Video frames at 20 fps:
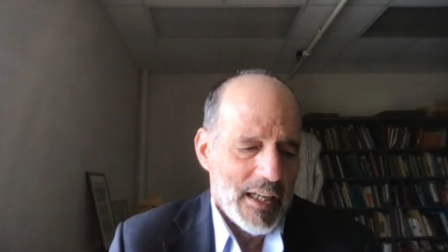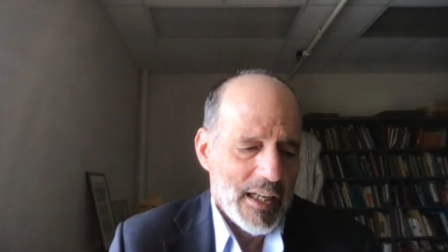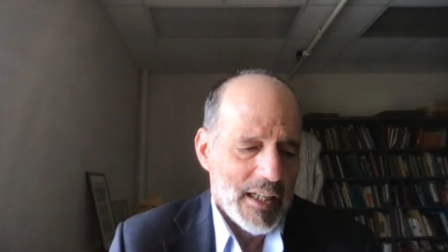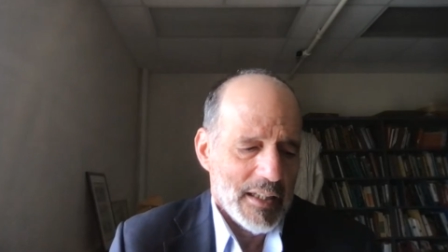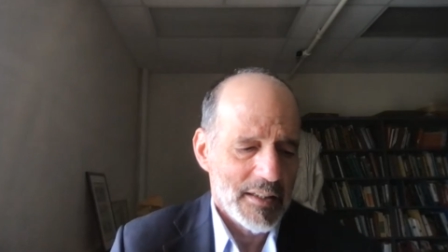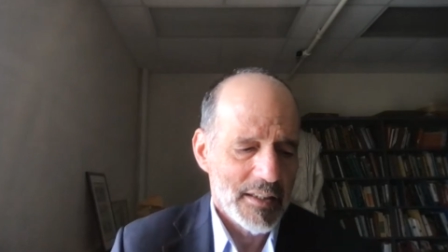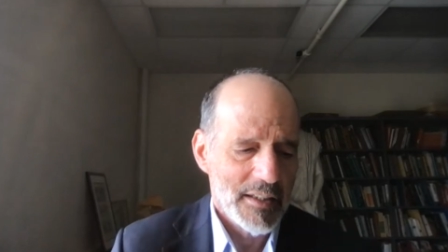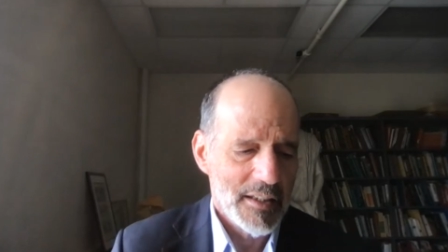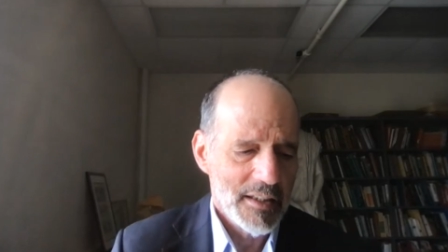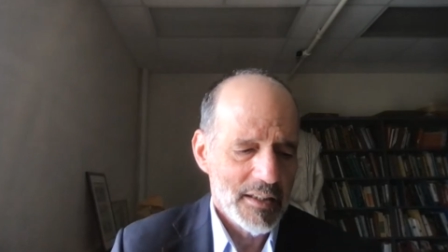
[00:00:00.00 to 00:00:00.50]

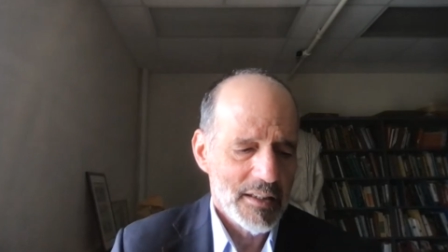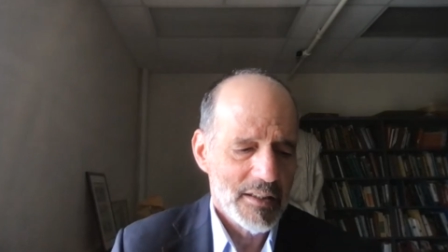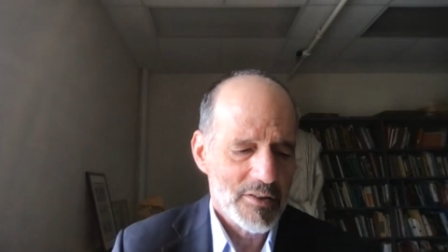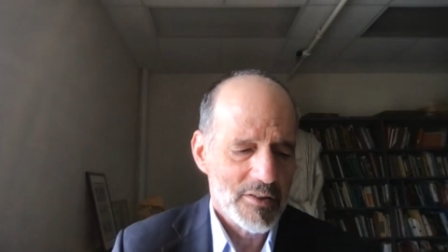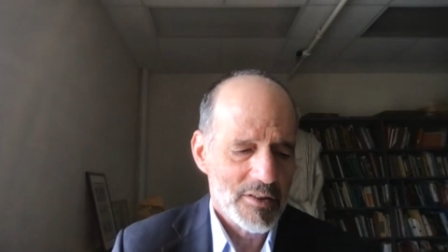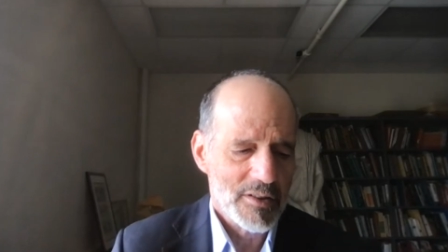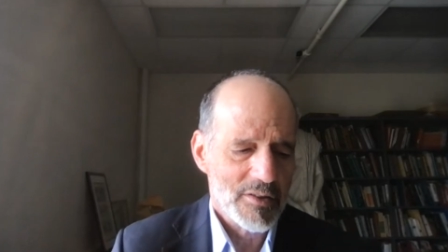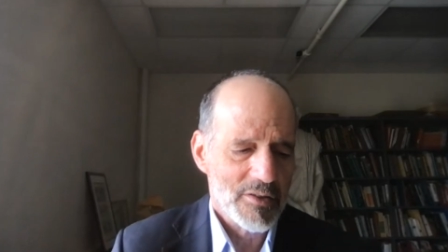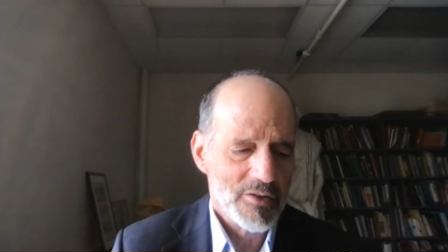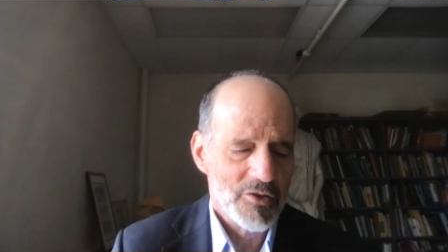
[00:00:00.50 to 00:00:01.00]
Antony
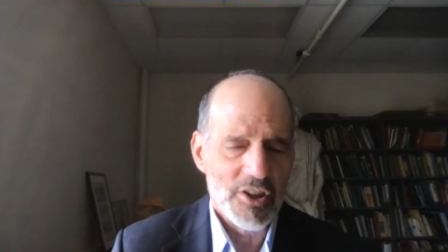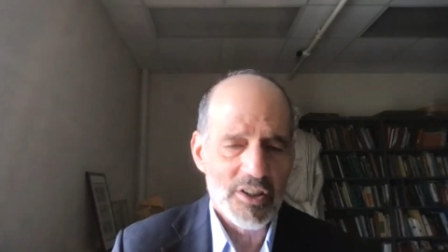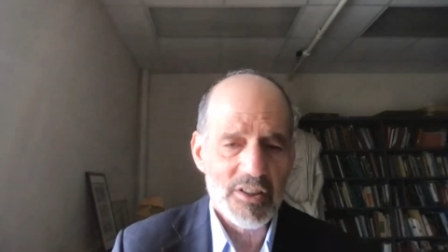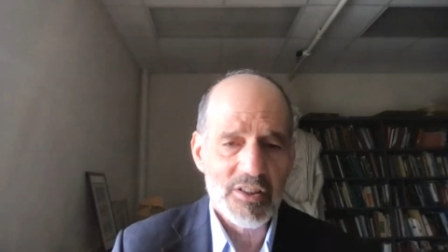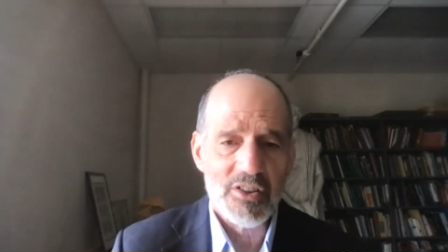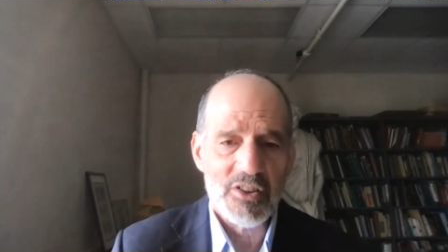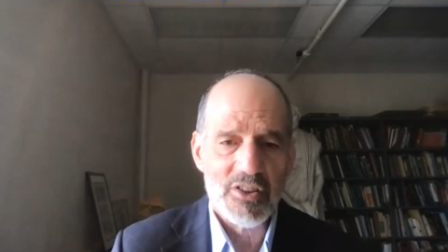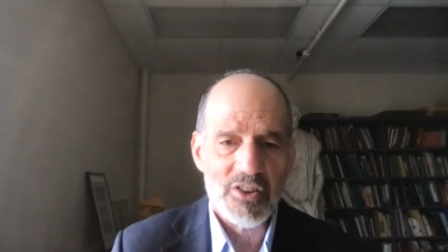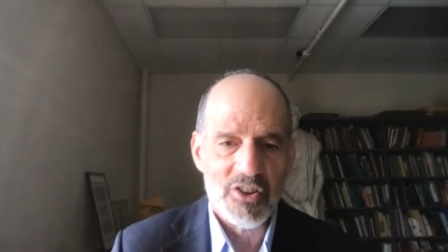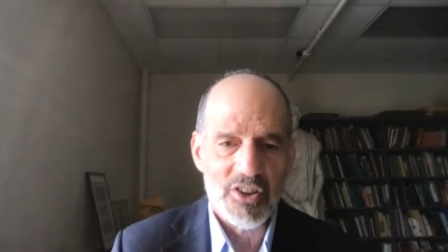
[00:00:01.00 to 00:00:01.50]

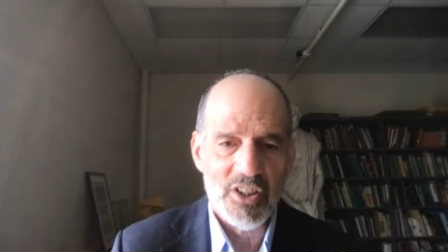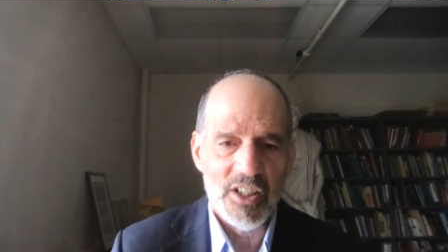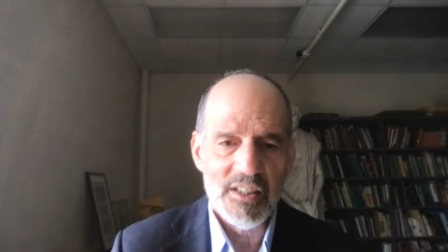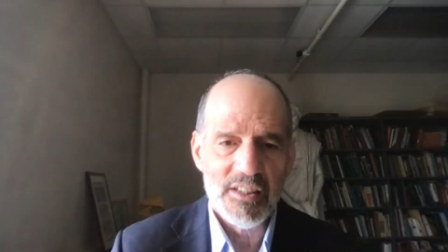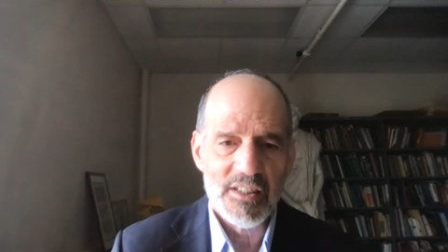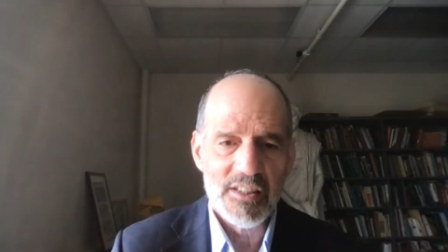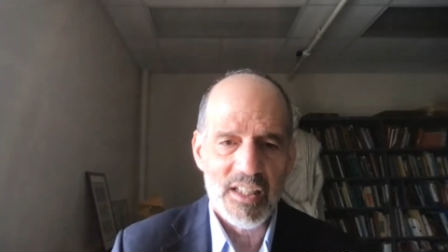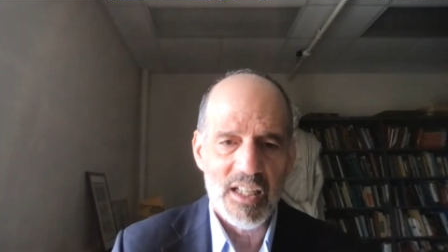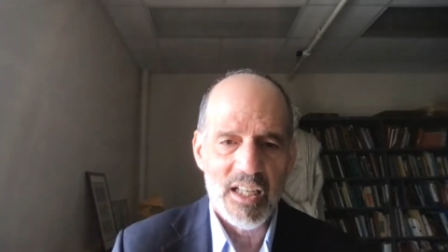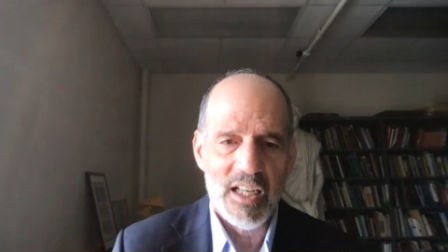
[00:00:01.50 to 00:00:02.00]
just
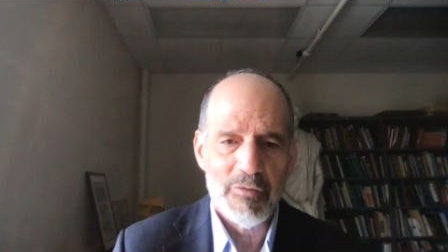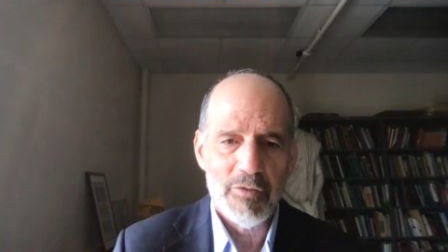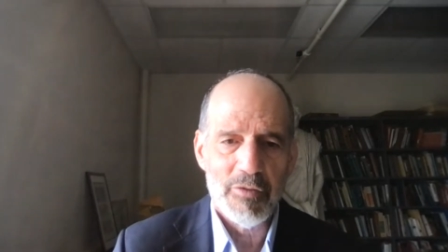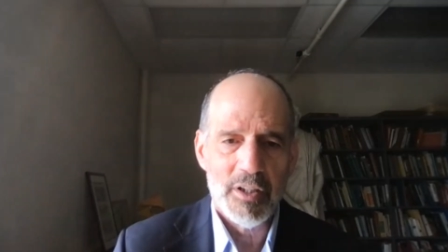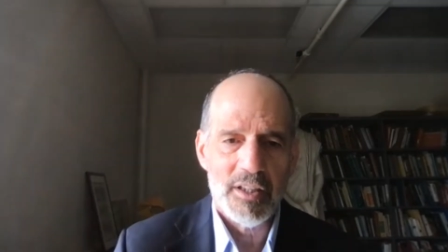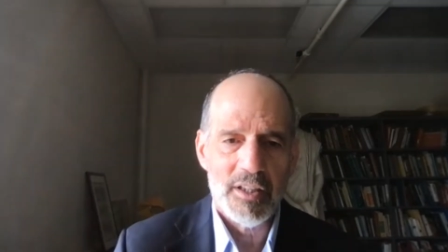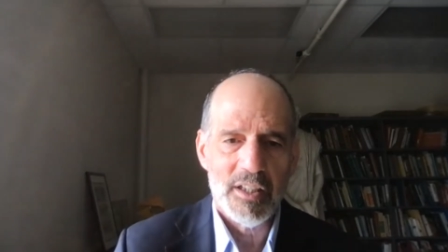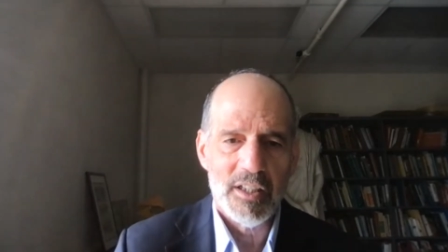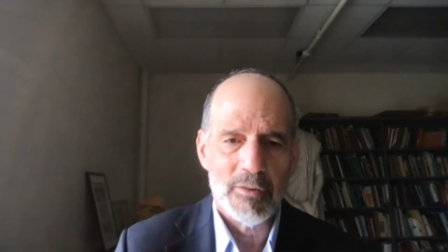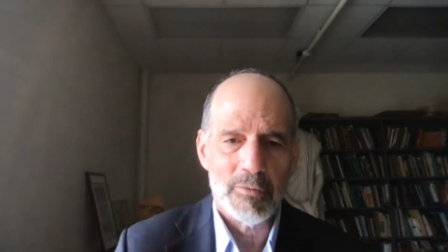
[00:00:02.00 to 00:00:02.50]
does
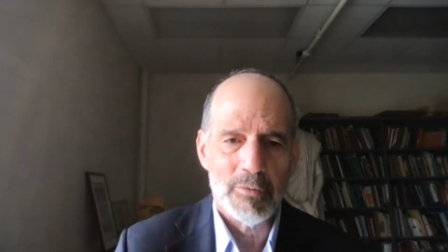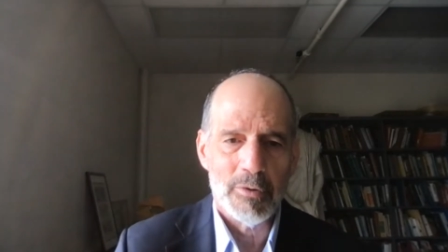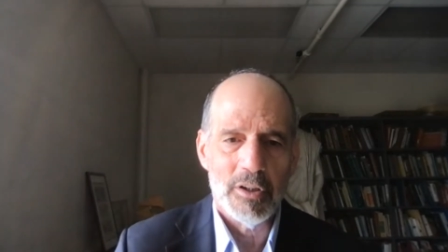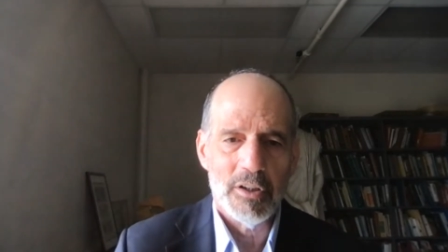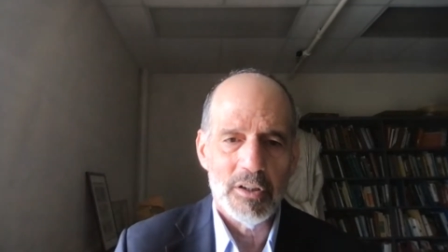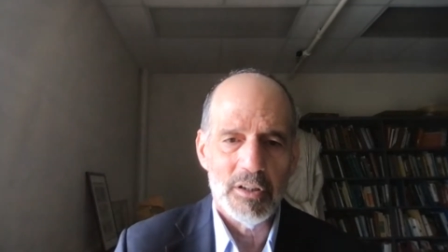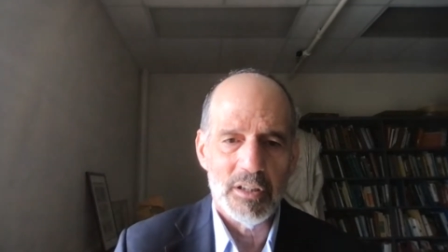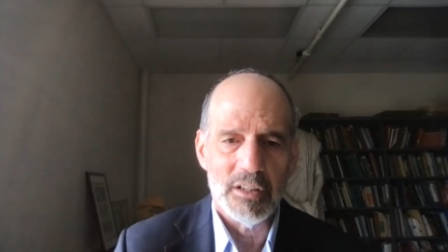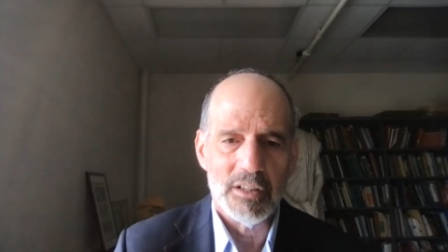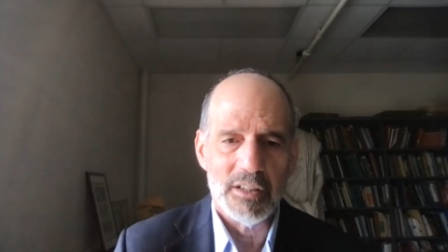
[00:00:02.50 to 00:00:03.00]
everything
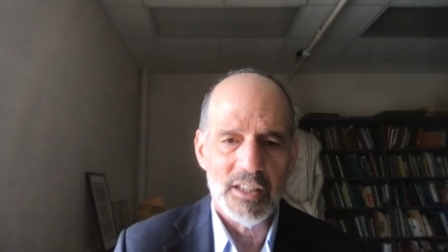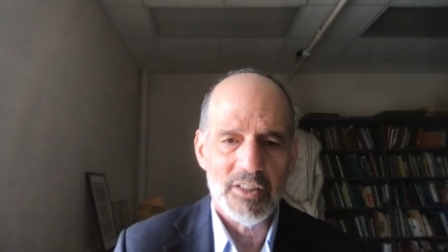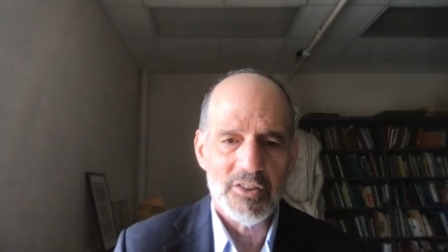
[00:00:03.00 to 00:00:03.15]
wrong.